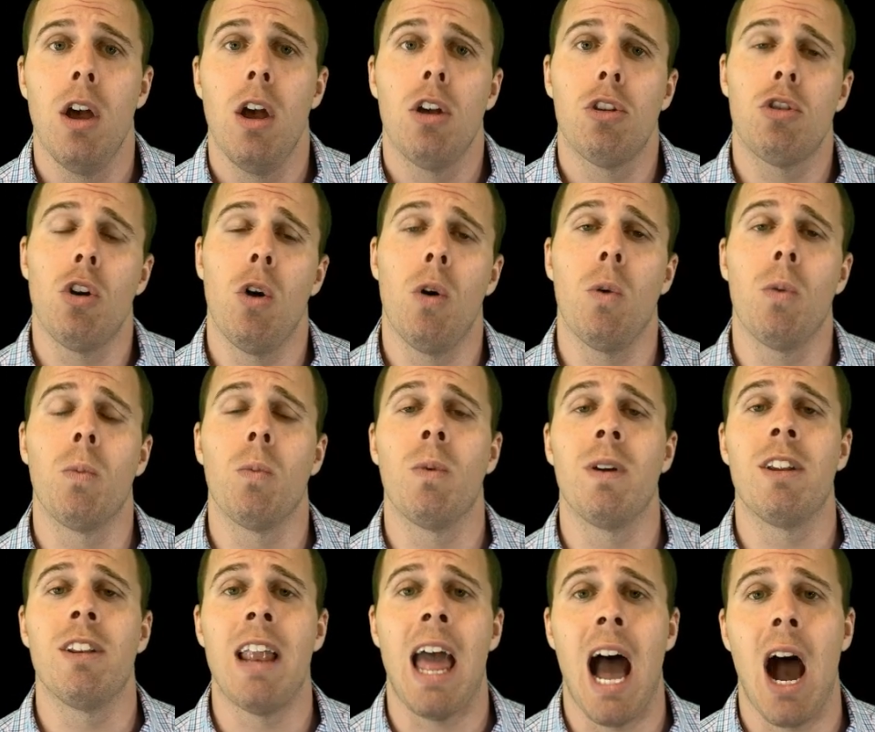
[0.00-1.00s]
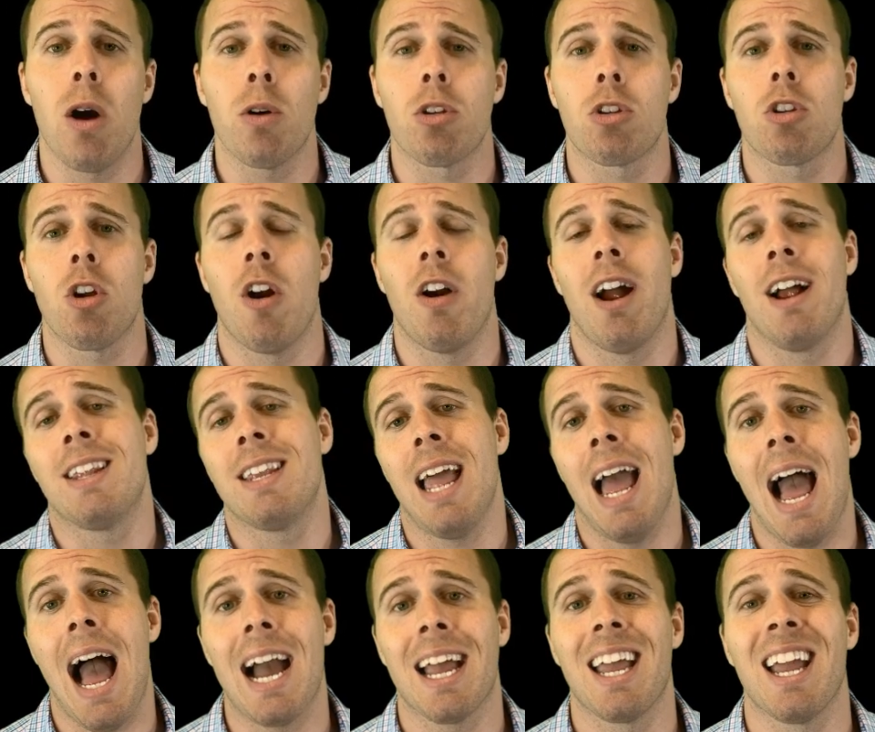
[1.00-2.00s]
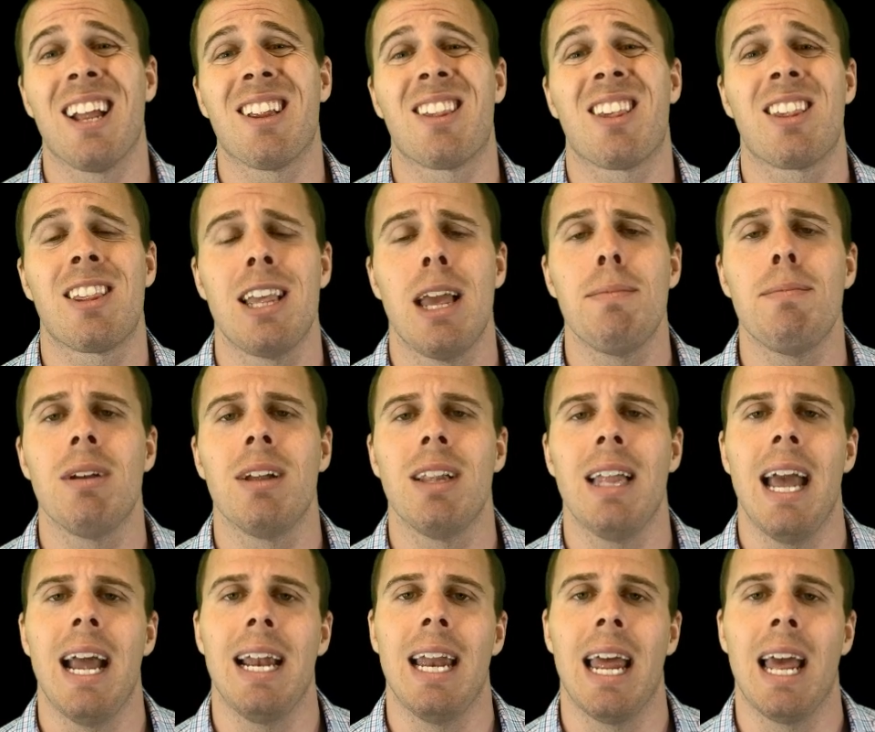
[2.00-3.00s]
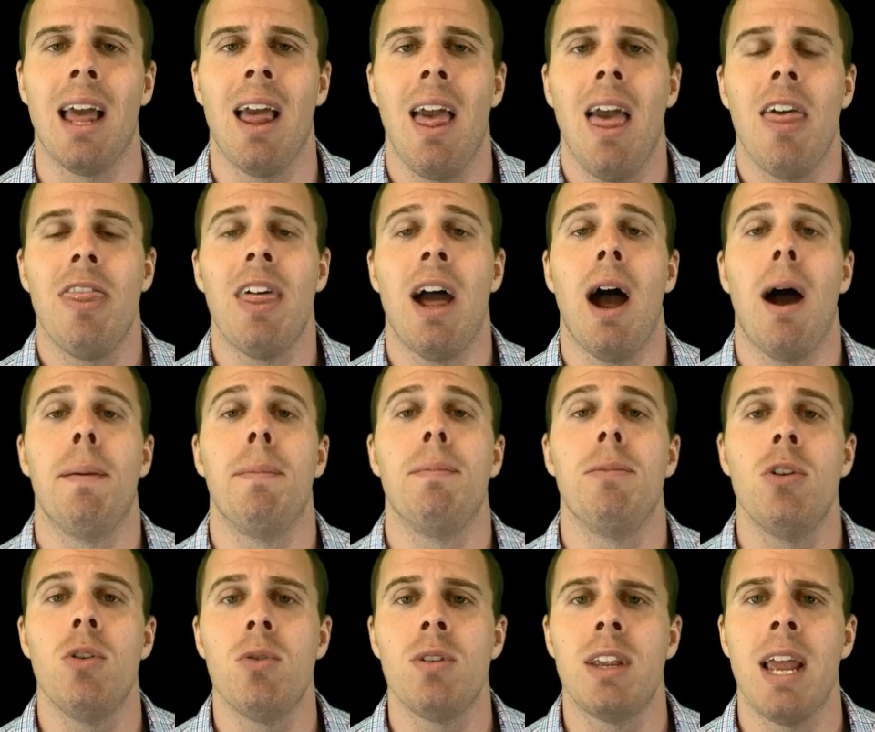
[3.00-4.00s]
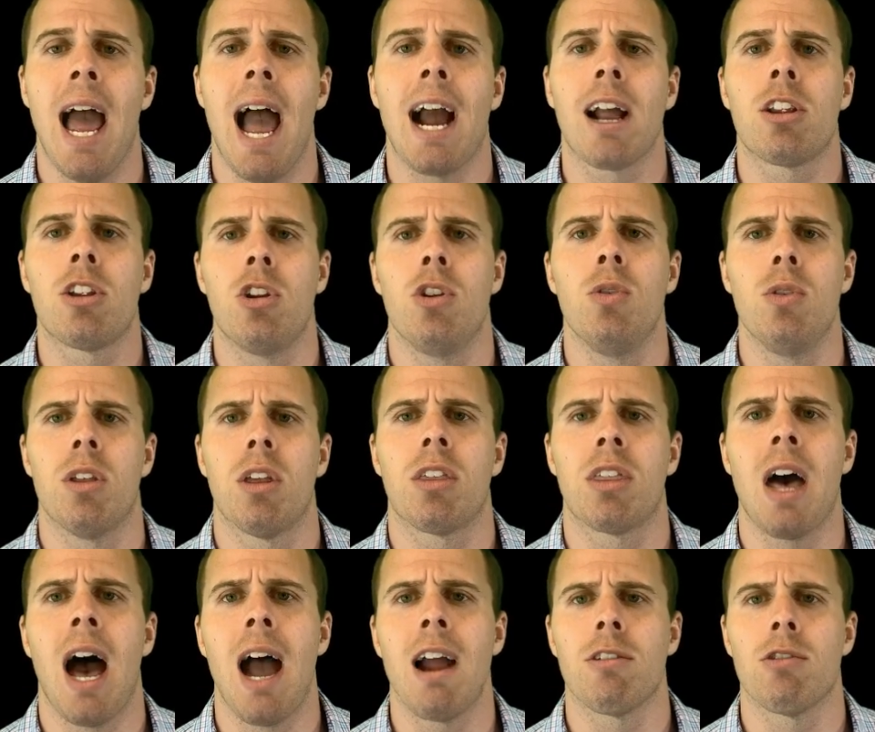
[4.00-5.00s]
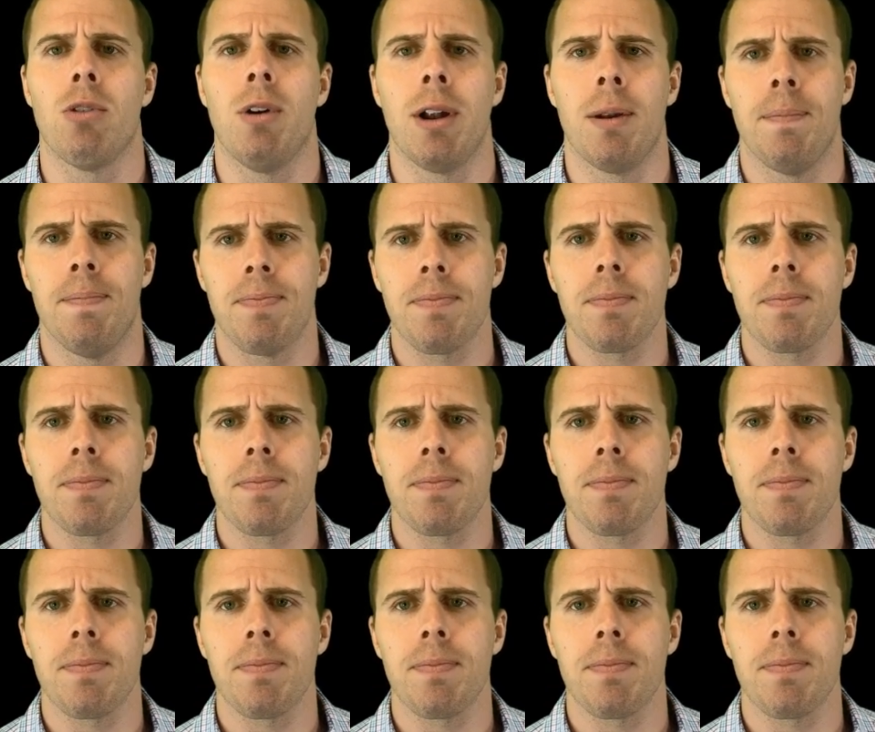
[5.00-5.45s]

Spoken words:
So we now start attacking and stimulating that immune tract to the thyroid.